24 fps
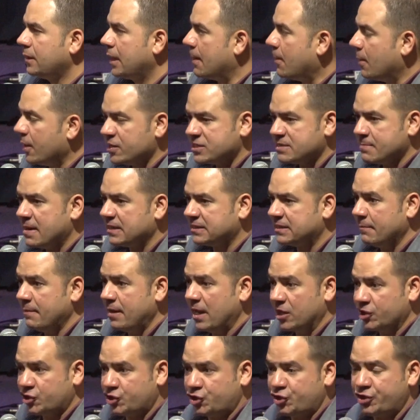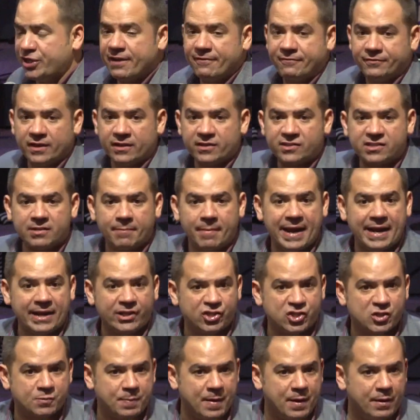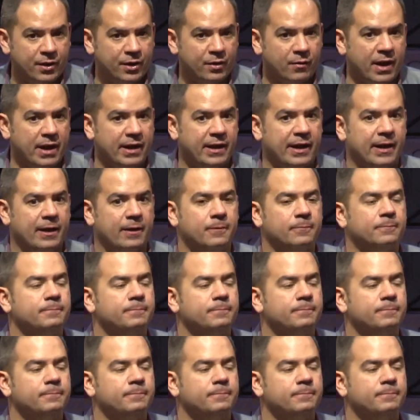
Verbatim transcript: Come on, there's about to be a shift in somebody's spirit right now.